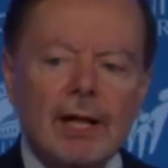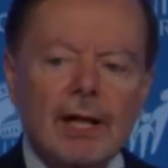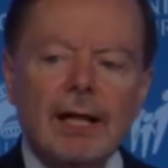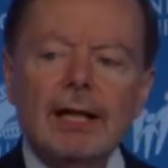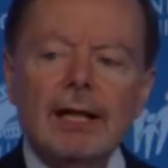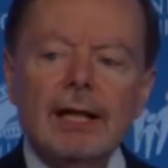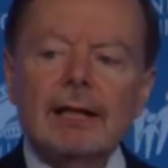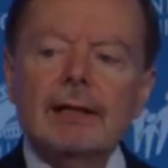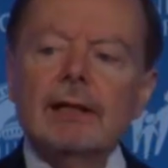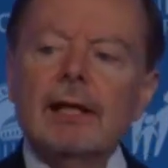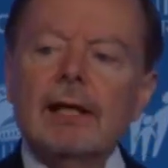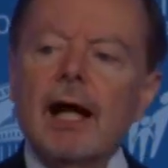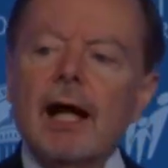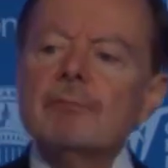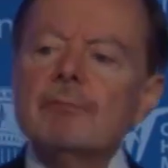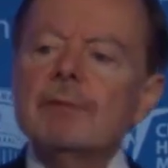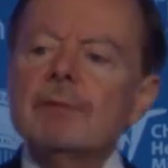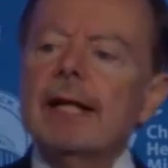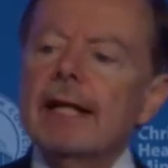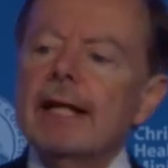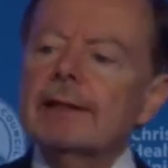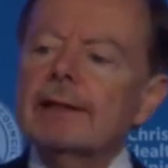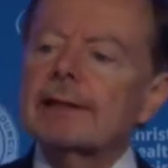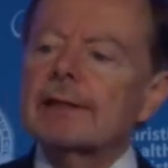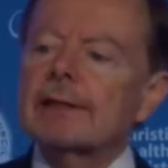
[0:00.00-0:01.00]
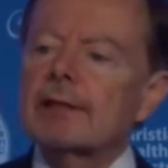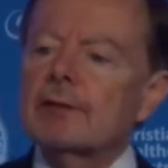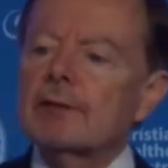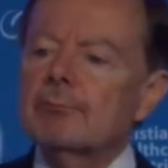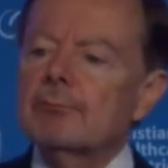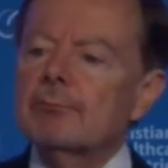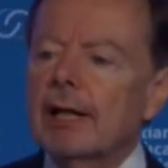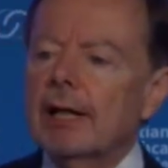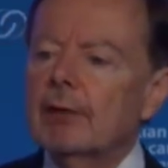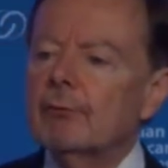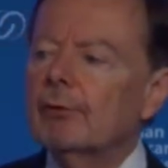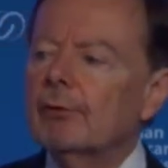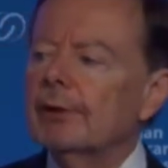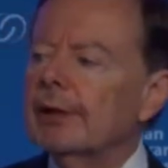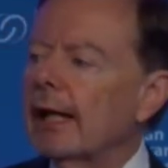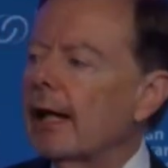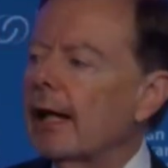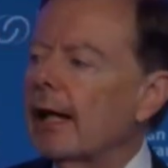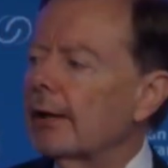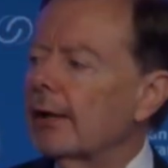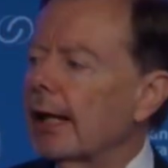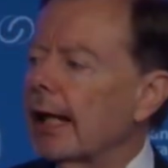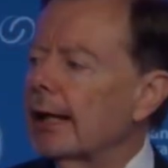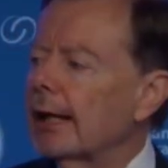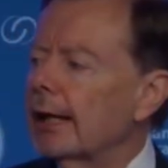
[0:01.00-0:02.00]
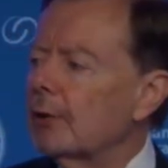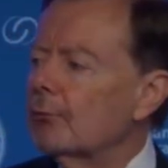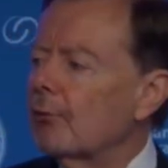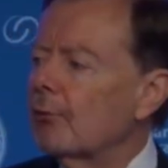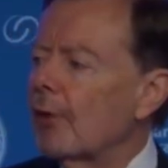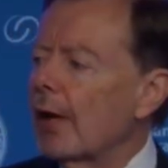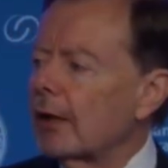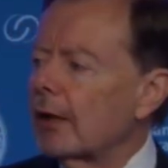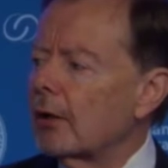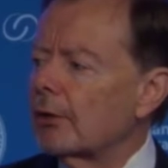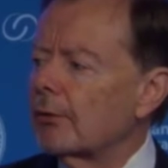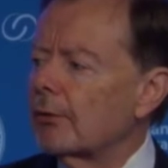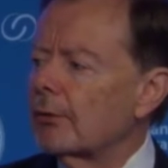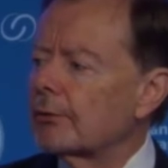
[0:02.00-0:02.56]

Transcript: Nominate somebody without any record